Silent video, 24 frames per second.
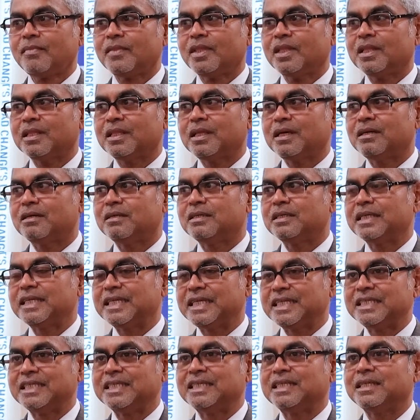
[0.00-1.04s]
the
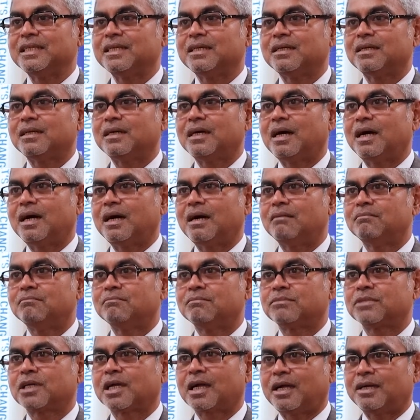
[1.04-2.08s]
needy
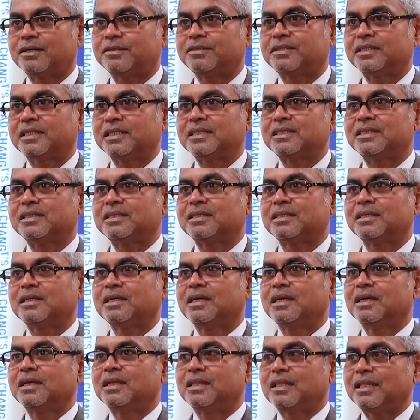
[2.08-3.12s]
countries
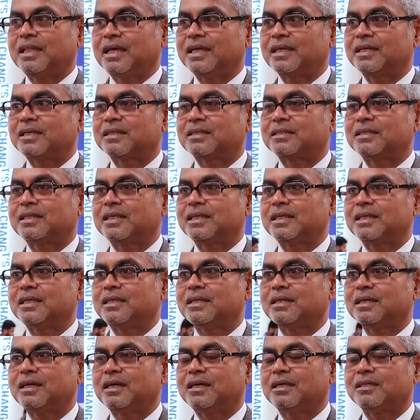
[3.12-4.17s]
like
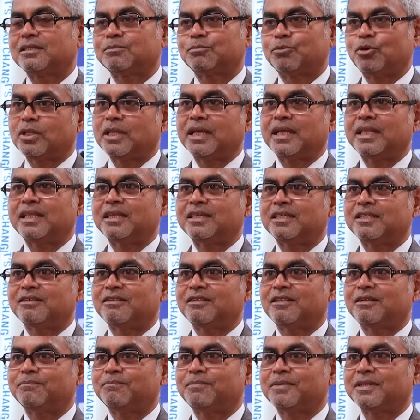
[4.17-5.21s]
the small island
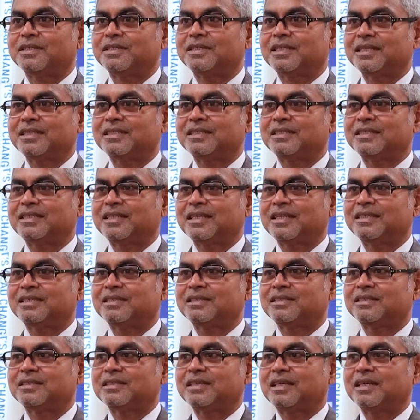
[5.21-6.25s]
development
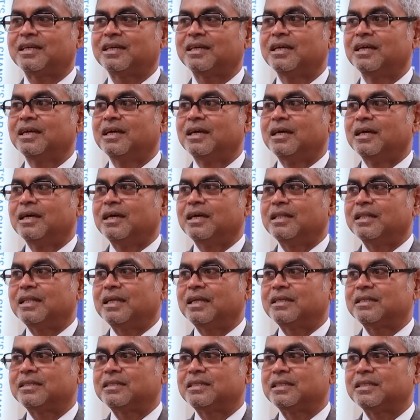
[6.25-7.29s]
states,
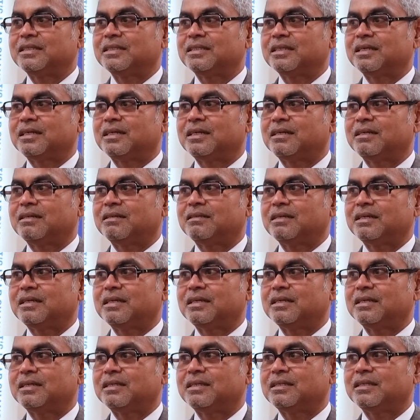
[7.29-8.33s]
that is
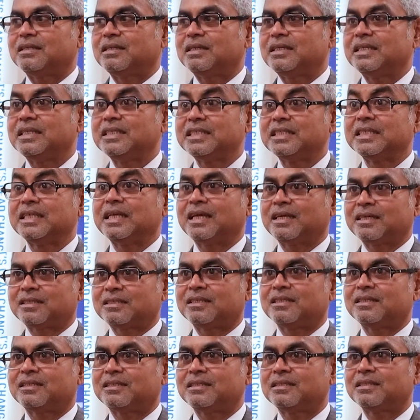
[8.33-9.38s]
the easy
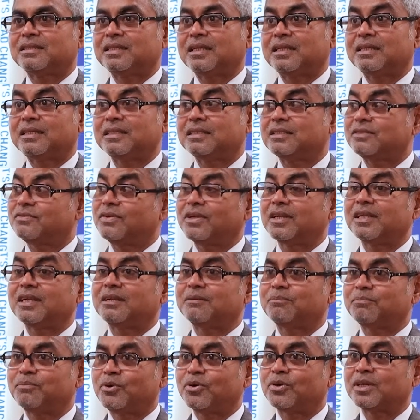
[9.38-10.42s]
access. That is very
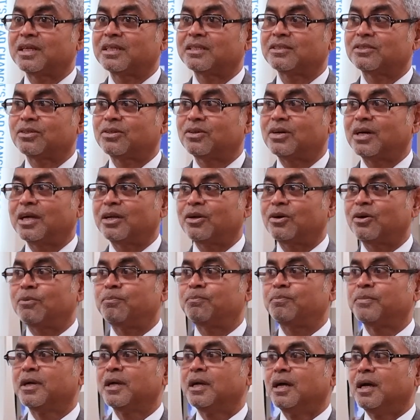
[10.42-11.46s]
important. So I hope
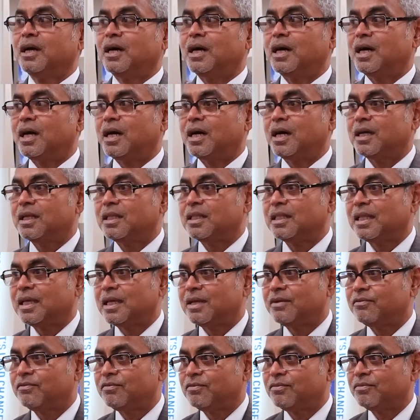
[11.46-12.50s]

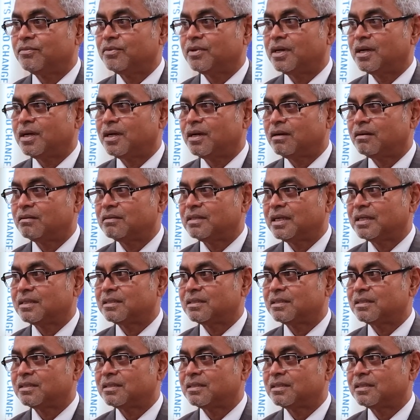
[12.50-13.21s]
that